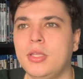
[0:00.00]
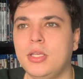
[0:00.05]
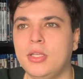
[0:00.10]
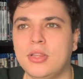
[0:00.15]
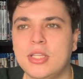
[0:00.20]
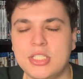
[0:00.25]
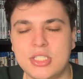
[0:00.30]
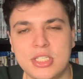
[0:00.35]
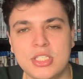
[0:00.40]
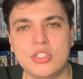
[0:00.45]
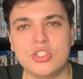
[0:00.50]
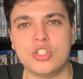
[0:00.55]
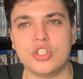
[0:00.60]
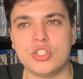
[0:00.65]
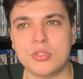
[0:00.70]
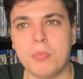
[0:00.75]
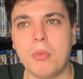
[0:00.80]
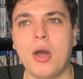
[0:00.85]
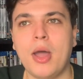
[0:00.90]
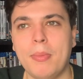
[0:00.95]
This is
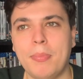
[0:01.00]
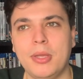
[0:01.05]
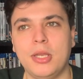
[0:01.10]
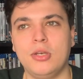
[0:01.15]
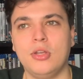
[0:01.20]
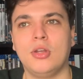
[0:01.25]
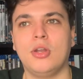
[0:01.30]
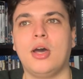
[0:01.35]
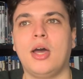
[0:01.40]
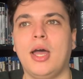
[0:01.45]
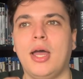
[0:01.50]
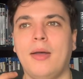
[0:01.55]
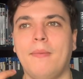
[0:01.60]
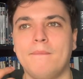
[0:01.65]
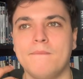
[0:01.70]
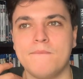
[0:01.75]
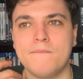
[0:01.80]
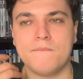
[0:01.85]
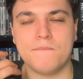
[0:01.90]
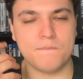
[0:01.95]
just my opinion.
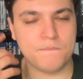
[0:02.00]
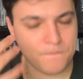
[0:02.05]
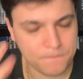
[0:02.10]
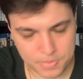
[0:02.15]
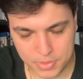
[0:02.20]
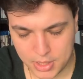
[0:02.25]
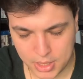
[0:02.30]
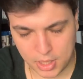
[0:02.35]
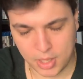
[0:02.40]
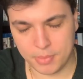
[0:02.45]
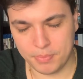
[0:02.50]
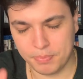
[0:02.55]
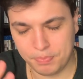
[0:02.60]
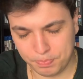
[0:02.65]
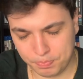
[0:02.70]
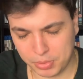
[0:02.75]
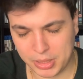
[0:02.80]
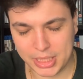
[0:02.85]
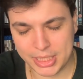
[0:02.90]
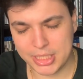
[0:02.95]
I'm
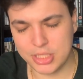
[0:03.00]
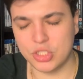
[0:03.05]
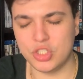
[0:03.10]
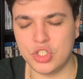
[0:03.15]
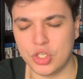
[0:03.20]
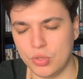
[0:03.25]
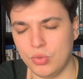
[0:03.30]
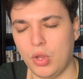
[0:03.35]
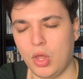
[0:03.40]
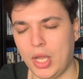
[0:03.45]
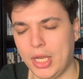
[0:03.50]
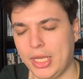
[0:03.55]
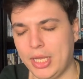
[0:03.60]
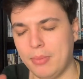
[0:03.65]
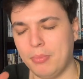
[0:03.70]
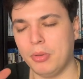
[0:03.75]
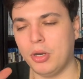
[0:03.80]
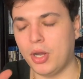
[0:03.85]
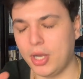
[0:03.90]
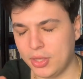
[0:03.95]
pleased you like
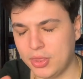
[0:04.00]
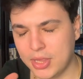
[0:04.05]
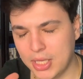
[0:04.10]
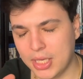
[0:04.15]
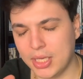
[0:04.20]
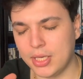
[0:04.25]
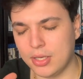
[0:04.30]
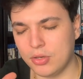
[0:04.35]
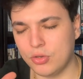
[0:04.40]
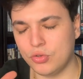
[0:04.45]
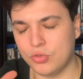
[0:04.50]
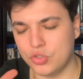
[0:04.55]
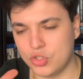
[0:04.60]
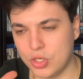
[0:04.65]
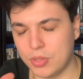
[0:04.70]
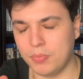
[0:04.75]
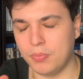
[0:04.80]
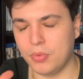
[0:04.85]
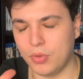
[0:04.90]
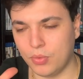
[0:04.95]
it. But I think
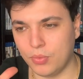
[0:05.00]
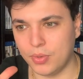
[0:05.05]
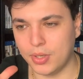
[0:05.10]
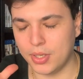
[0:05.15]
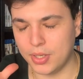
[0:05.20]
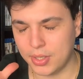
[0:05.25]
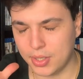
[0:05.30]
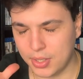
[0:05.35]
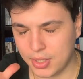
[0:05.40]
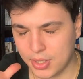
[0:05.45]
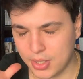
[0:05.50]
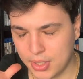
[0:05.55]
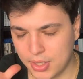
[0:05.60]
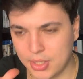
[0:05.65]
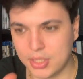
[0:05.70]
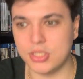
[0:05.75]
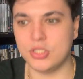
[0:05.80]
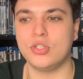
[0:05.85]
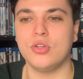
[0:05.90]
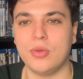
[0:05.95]
Chibnall
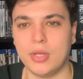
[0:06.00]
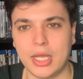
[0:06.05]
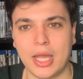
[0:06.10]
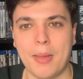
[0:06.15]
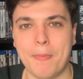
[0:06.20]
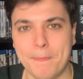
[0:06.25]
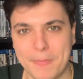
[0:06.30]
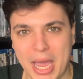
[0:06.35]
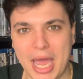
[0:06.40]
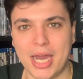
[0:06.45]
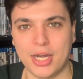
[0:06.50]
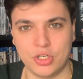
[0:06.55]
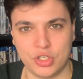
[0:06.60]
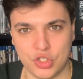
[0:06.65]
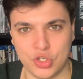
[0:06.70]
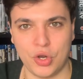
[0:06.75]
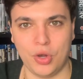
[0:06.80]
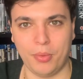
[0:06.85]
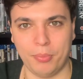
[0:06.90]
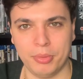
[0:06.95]
is doing a bad
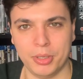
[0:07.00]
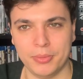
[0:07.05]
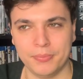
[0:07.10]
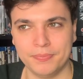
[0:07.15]
job.